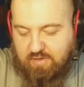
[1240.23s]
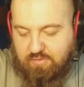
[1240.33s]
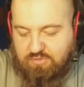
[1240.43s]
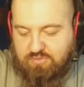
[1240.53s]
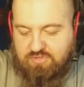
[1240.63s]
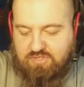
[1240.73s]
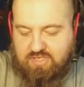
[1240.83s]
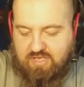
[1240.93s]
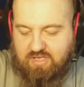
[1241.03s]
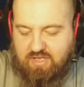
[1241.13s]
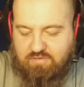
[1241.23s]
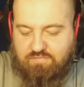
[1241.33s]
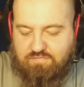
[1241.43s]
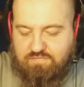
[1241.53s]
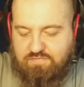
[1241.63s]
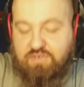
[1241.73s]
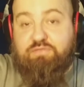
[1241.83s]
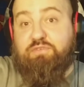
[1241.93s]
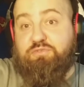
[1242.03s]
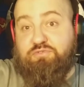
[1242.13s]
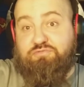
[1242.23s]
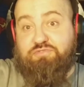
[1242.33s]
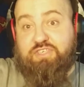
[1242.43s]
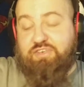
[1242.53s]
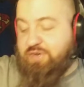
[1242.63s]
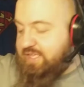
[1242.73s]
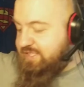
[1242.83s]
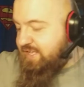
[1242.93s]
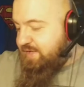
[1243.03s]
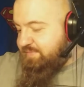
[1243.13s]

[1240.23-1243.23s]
which was really great.